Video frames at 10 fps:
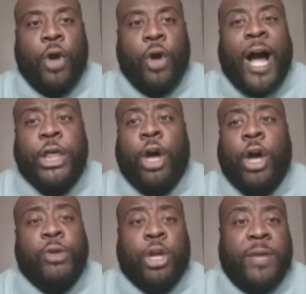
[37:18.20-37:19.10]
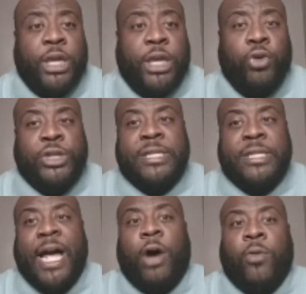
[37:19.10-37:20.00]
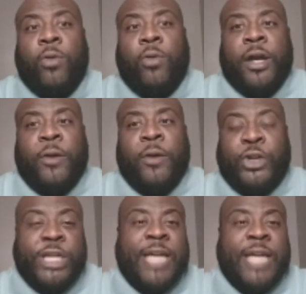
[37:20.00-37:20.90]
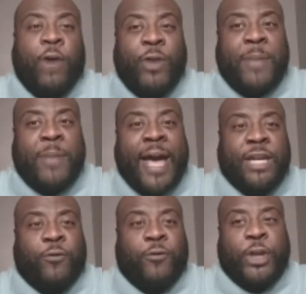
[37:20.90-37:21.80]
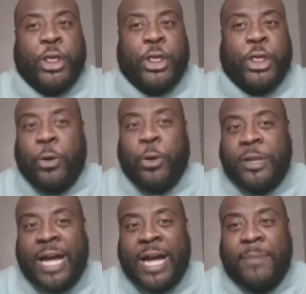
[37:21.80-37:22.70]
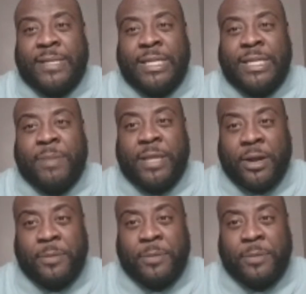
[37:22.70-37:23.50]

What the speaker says: I thought was going to be huge, is now just got repackaged for the third time since he's been there.